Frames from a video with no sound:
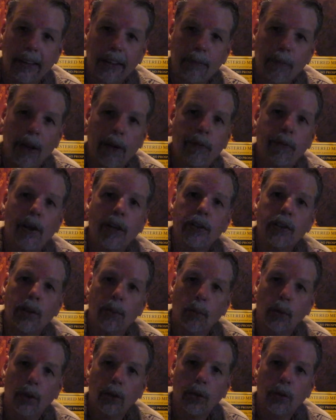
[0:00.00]
You might find
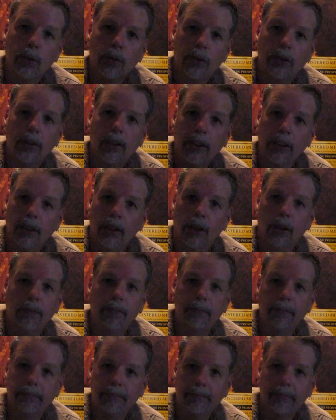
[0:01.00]
someone who's, you know,
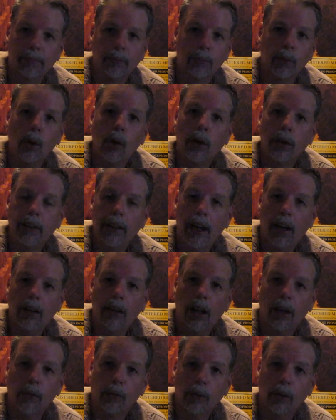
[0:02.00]
broken down
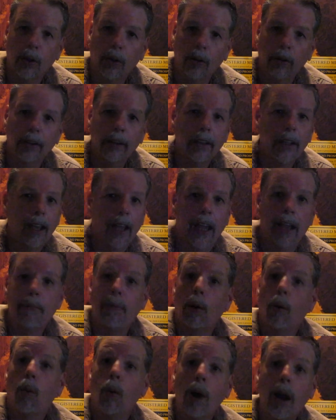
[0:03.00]
off-road. Hey,
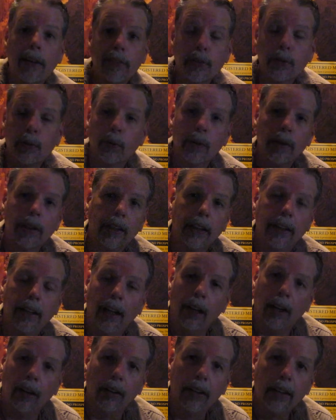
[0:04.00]
my wife's freaking
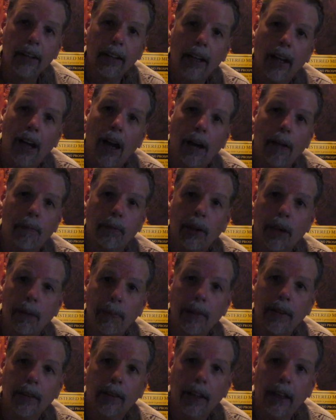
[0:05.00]
out. I'm going to
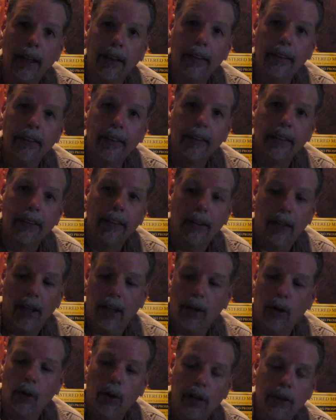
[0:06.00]
be late. Hey,
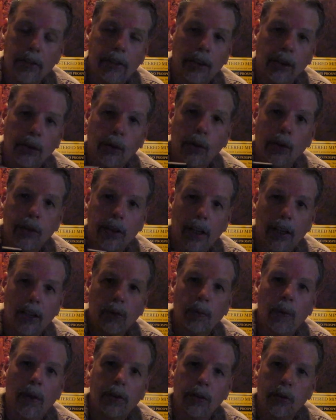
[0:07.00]
go ahead and send her a text
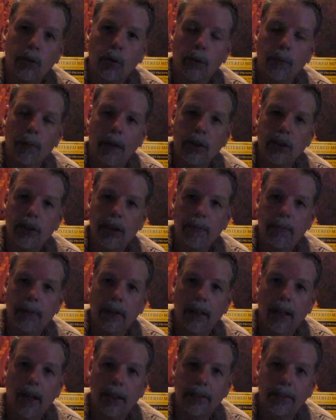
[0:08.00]
message with my
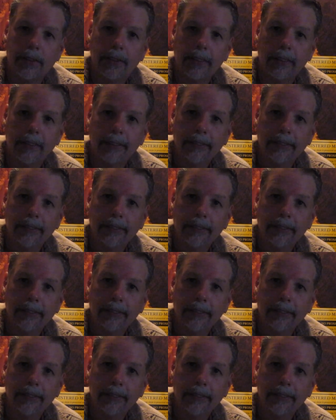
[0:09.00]
GPS.